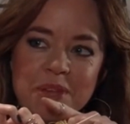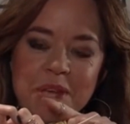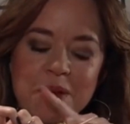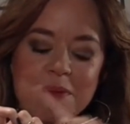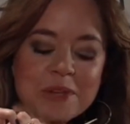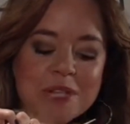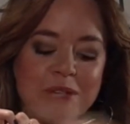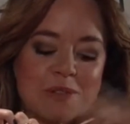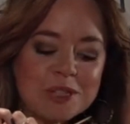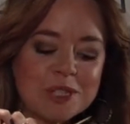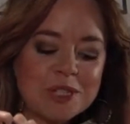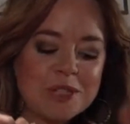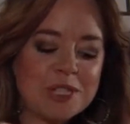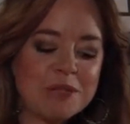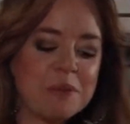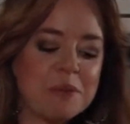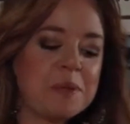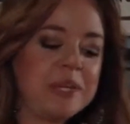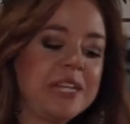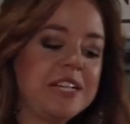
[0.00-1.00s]
Will you
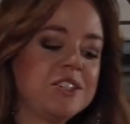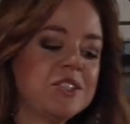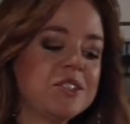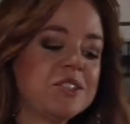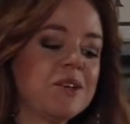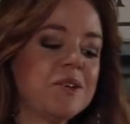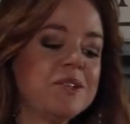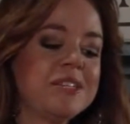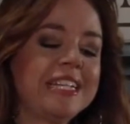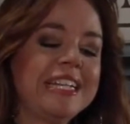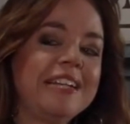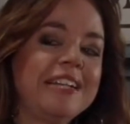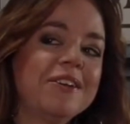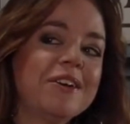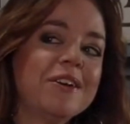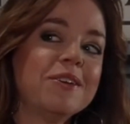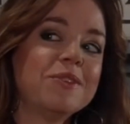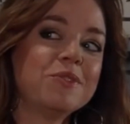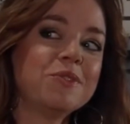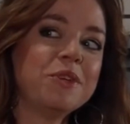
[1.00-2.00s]
excuse me while I just go to the little
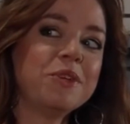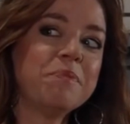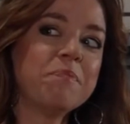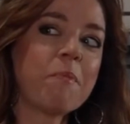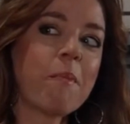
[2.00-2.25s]
girl's room?